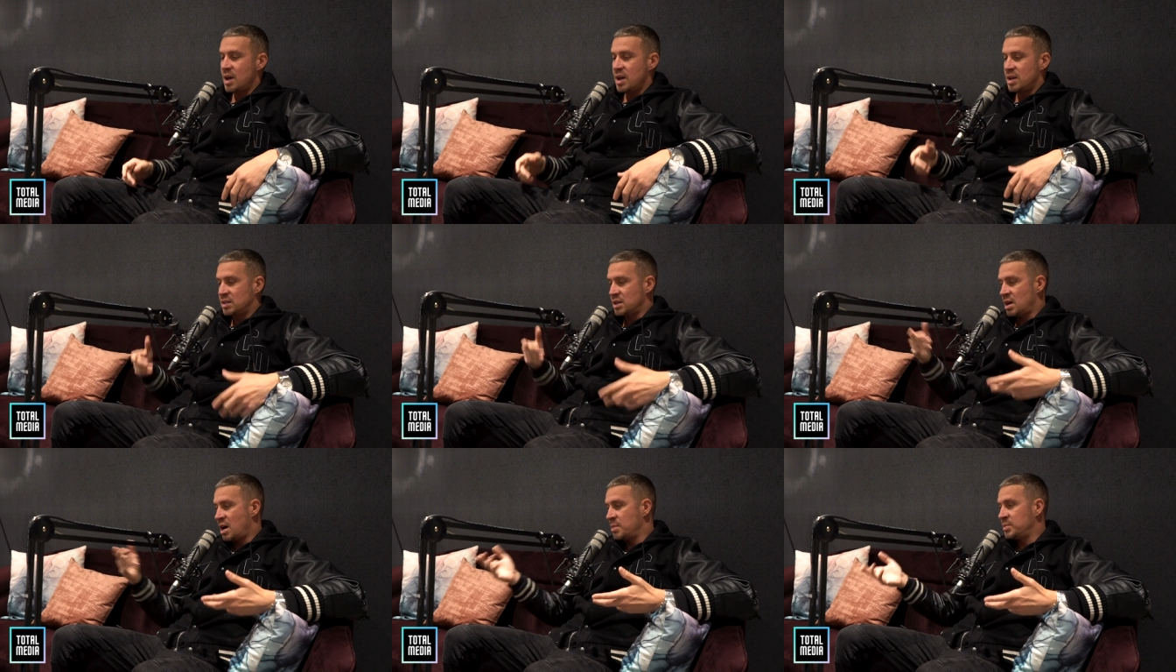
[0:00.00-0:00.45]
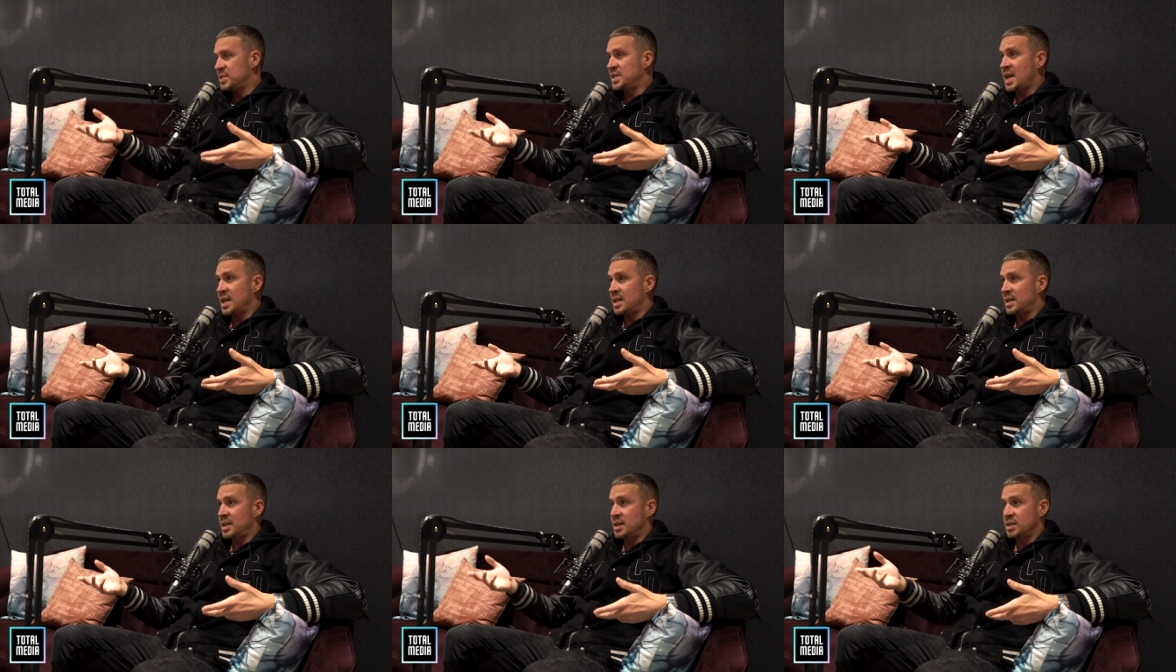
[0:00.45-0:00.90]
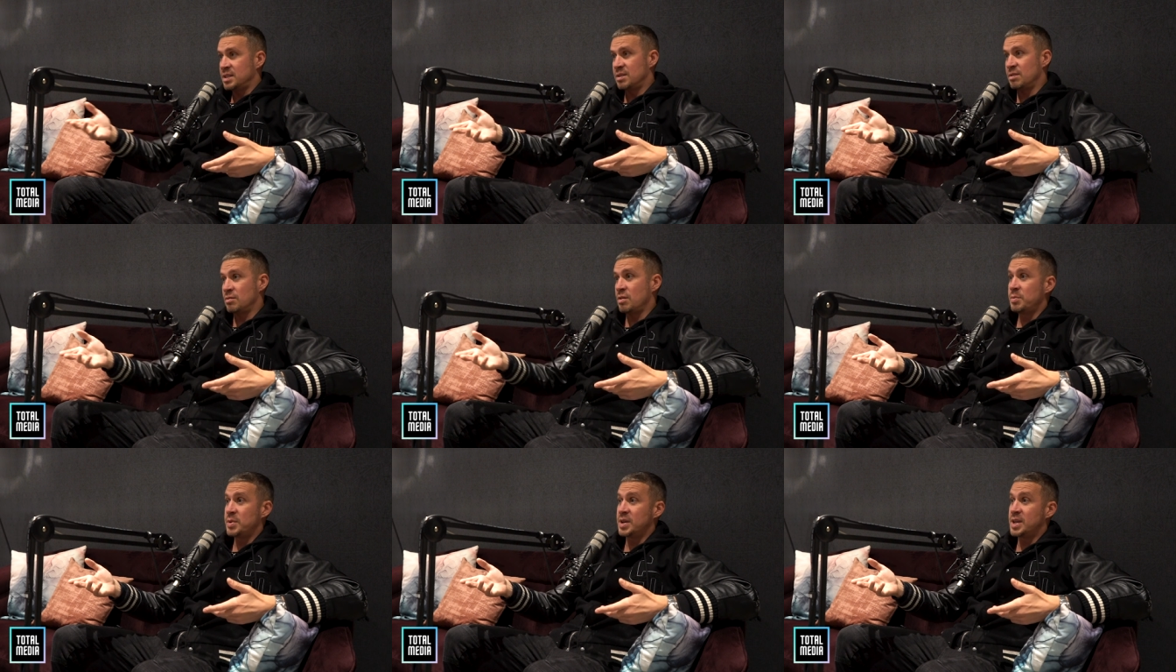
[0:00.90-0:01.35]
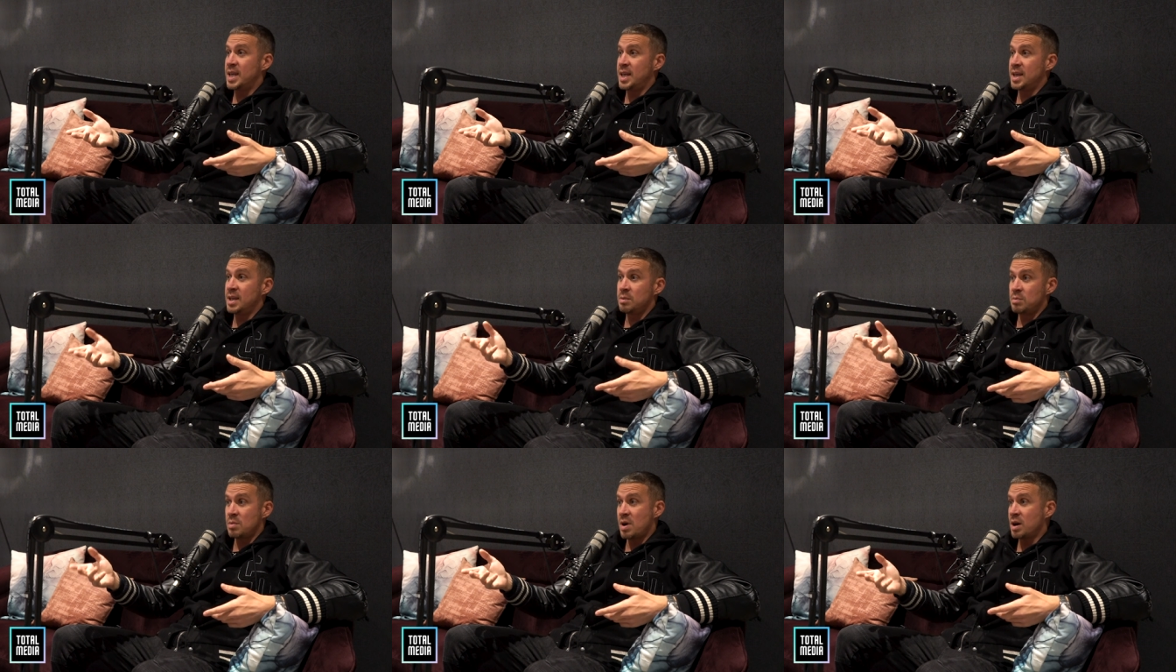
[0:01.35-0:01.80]
So I'm standing next to Robbie
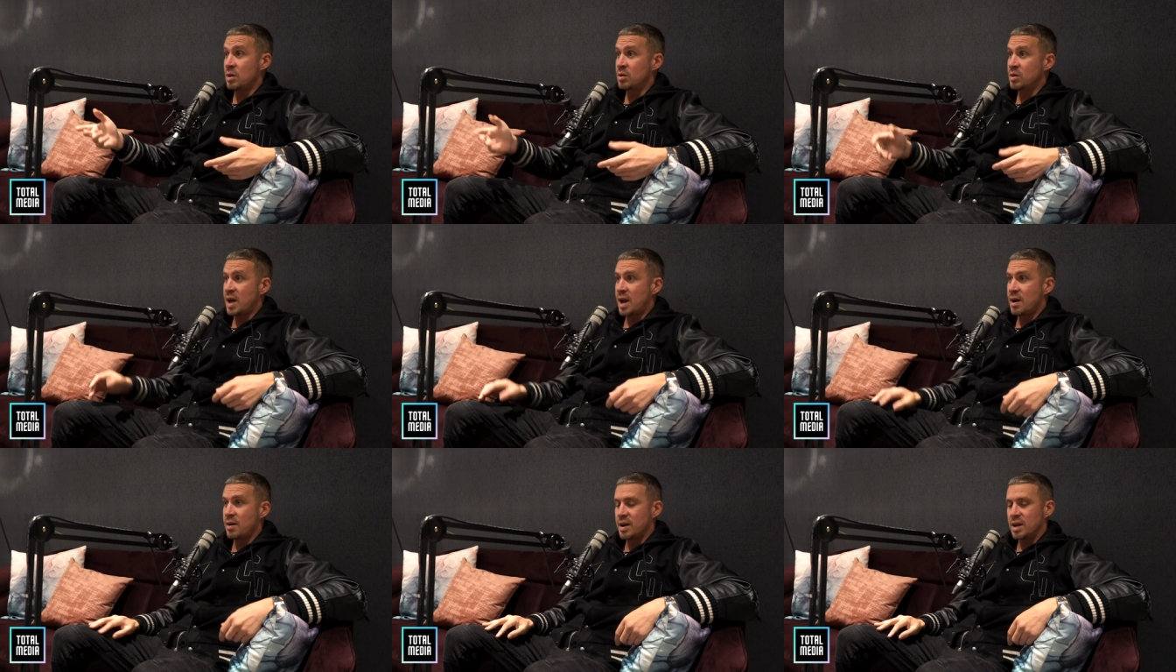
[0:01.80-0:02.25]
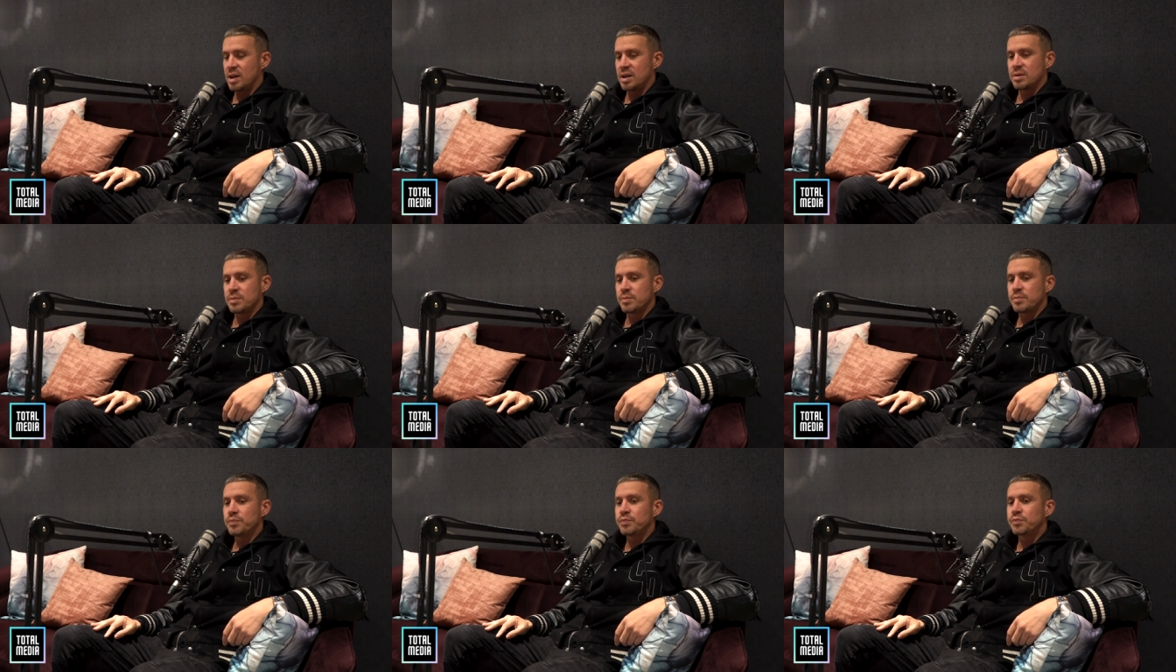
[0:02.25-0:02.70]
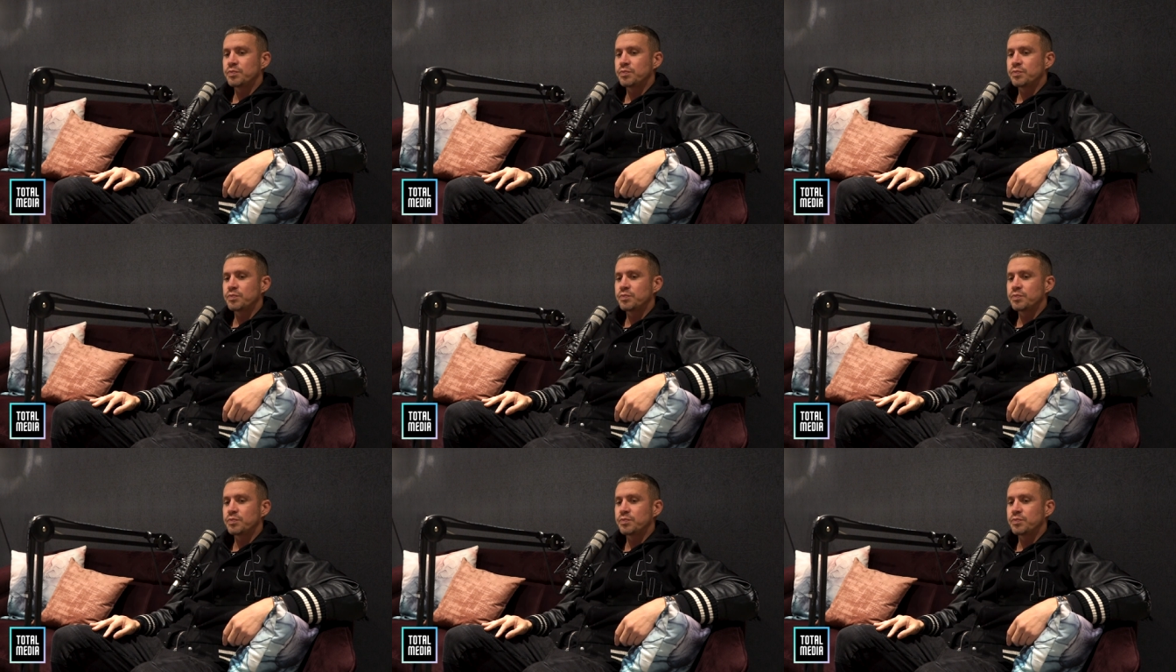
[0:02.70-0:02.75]
Keane and Michael Carrick. Yeah.